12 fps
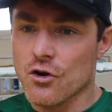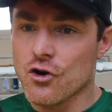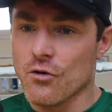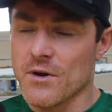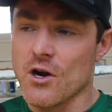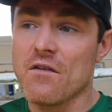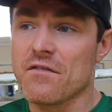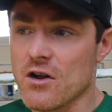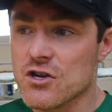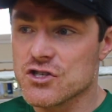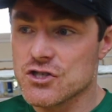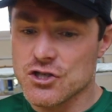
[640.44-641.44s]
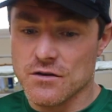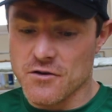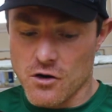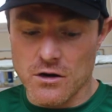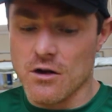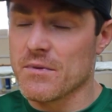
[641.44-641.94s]
Coming off losses, you've
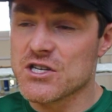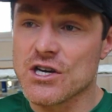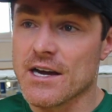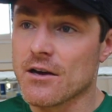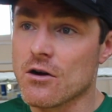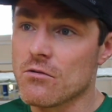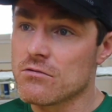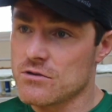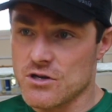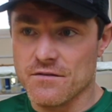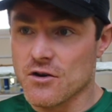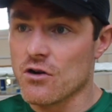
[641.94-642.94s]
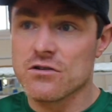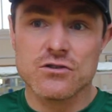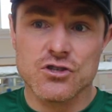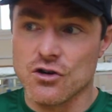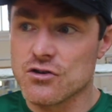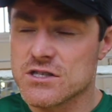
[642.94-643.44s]
got Lomachenko, you've got
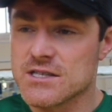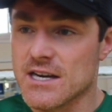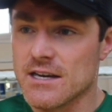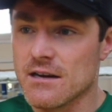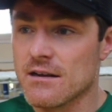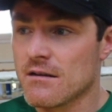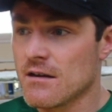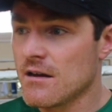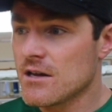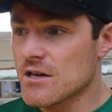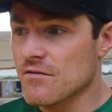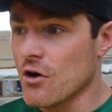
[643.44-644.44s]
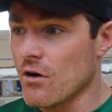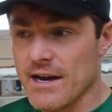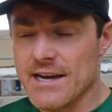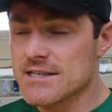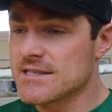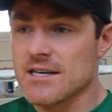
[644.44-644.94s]
Josh Taylor, you've got
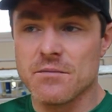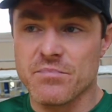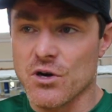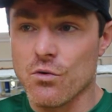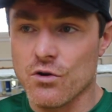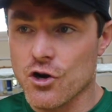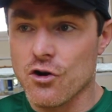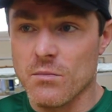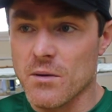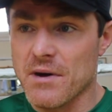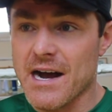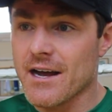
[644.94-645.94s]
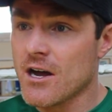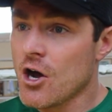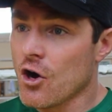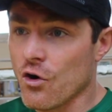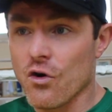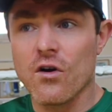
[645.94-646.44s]
Adrian Broner coming back,
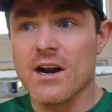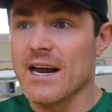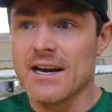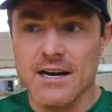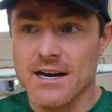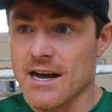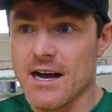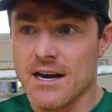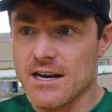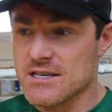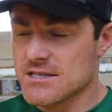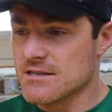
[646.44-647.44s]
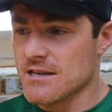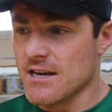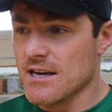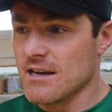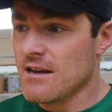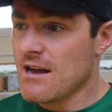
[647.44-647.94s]
Jorge Arenares
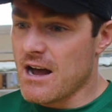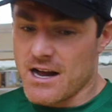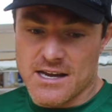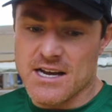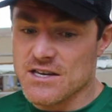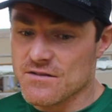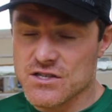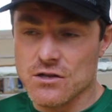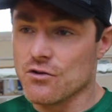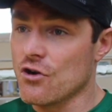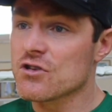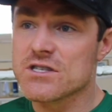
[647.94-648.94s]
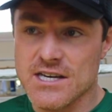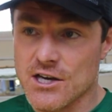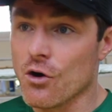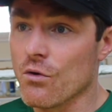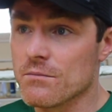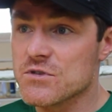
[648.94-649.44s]
there, and then you've still got
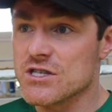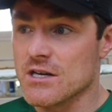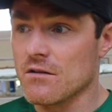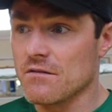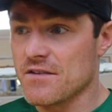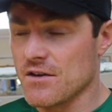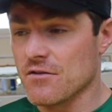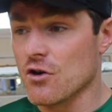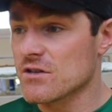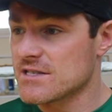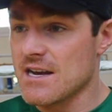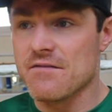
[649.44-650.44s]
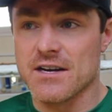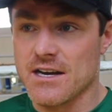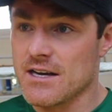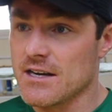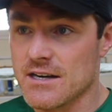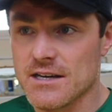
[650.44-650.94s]
Teo himself, you've got Devon
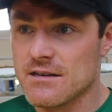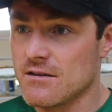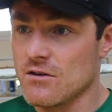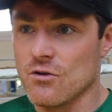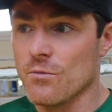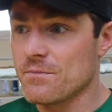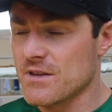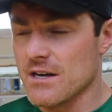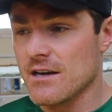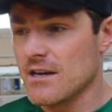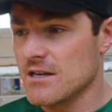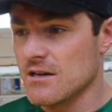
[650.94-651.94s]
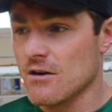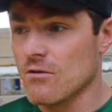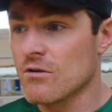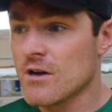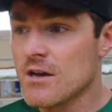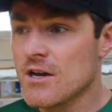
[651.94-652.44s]
Aeney up there, you know,
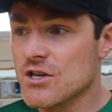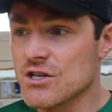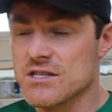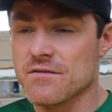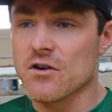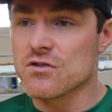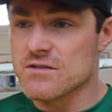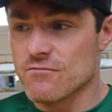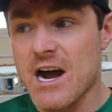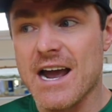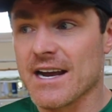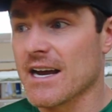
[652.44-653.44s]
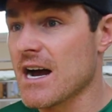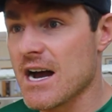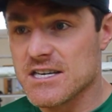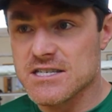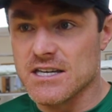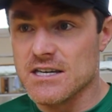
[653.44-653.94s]
your Devon, Ryan
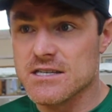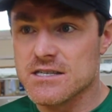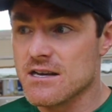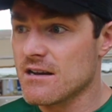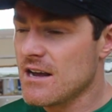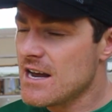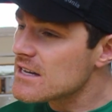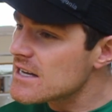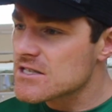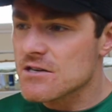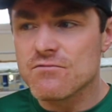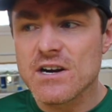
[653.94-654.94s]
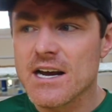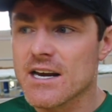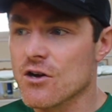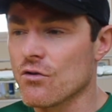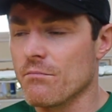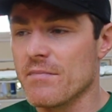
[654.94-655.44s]
Garcia's there. It's a really
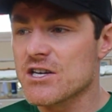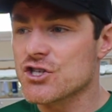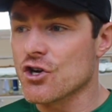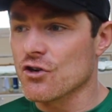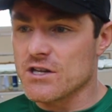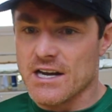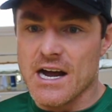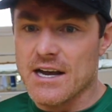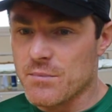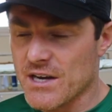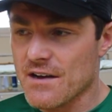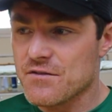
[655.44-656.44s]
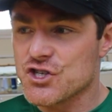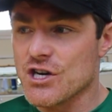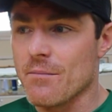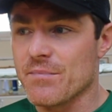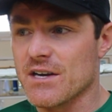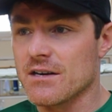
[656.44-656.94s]
good mix. You've got the I B F
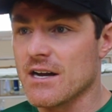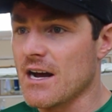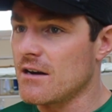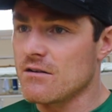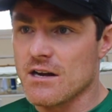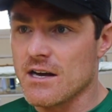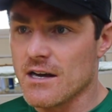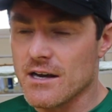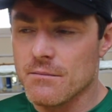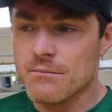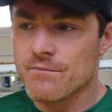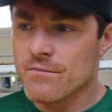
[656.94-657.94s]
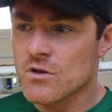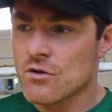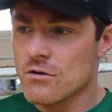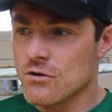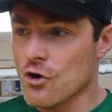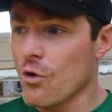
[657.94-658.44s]
champion that um,
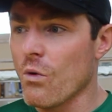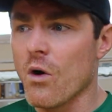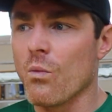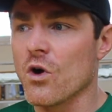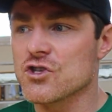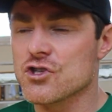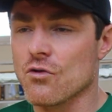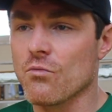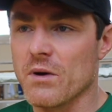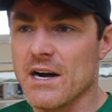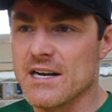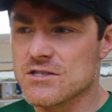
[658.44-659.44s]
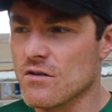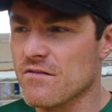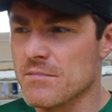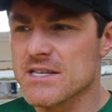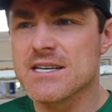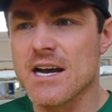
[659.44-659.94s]
no one wants no part of,
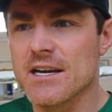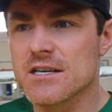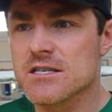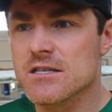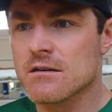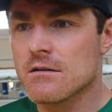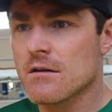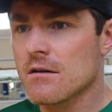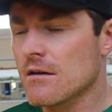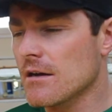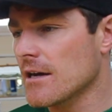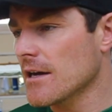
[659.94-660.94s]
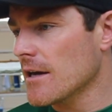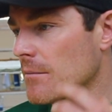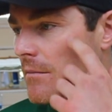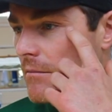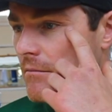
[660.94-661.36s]
Mateus. Um,